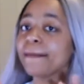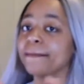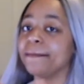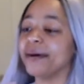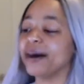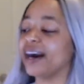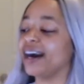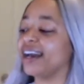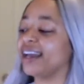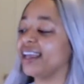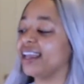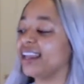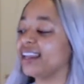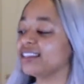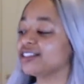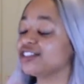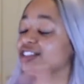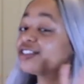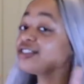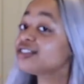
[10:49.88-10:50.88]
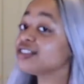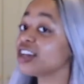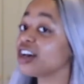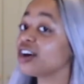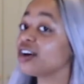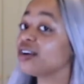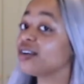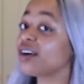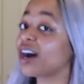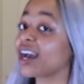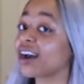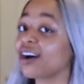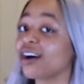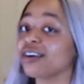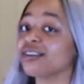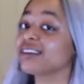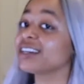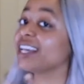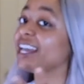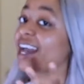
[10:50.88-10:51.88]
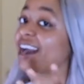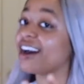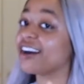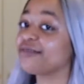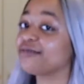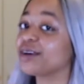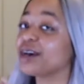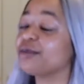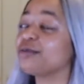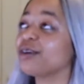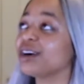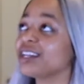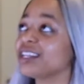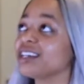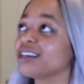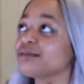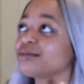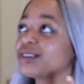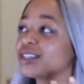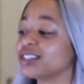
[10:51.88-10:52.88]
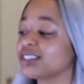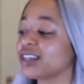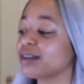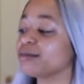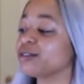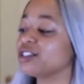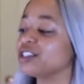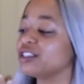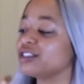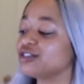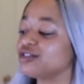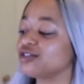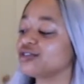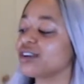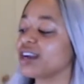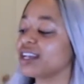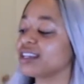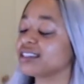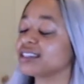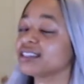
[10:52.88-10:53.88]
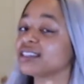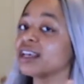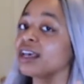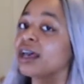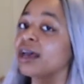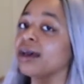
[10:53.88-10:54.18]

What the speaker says: But just know I already have my wedding reception dress